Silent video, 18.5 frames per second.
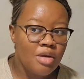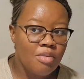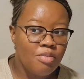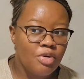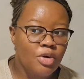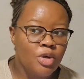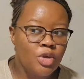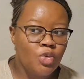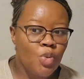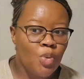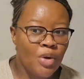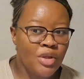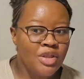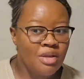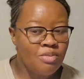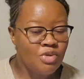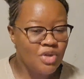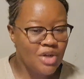because we
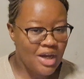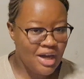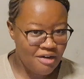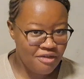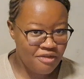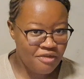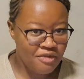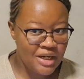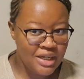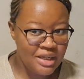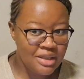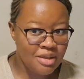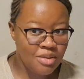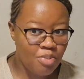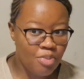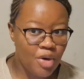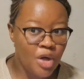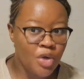want them to have fun,
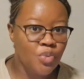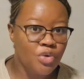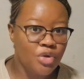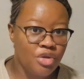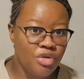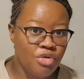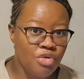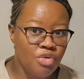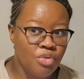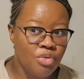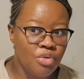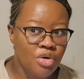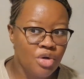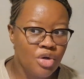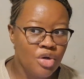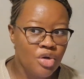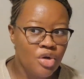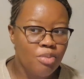bond with you,
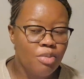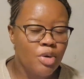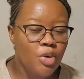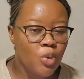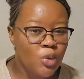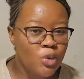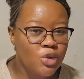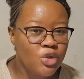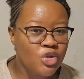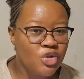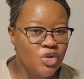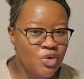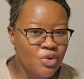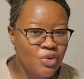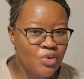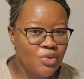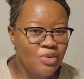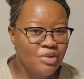but
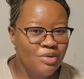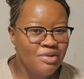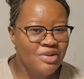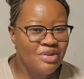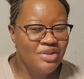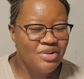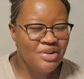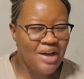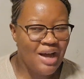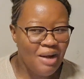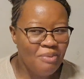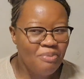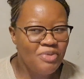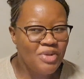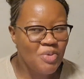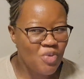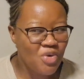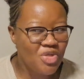also
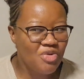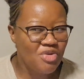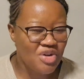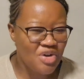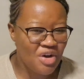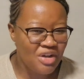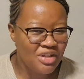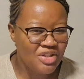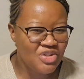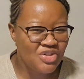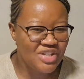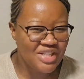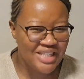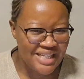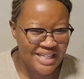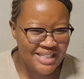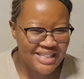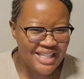help them with regards to
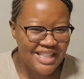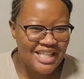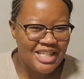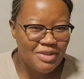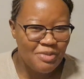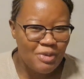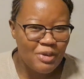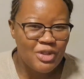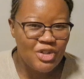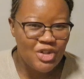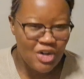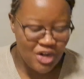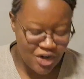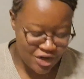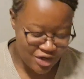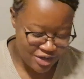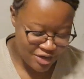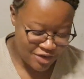skills that they're supposed to
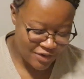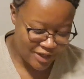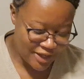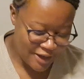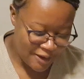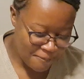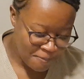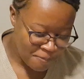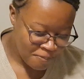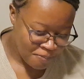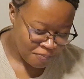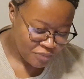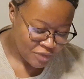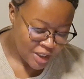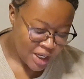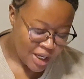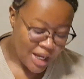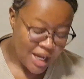learn. Okay.
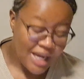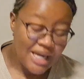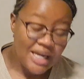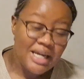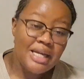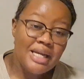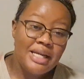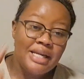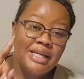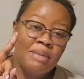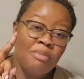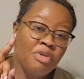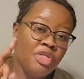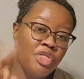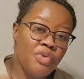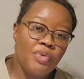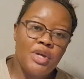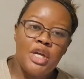Number
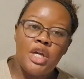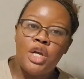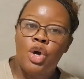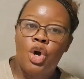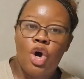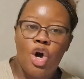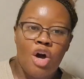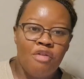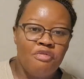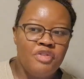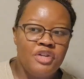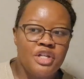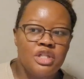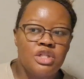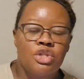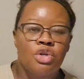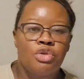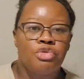3,
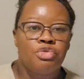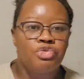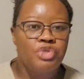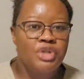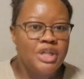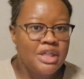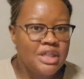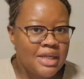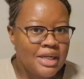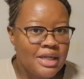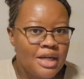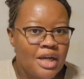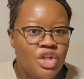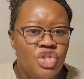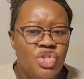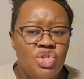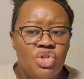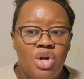obvious reading.
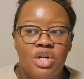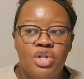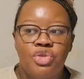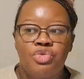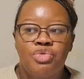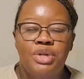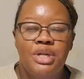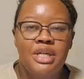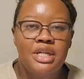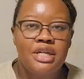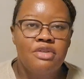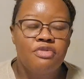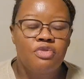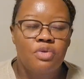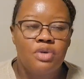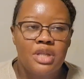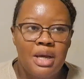Start reading for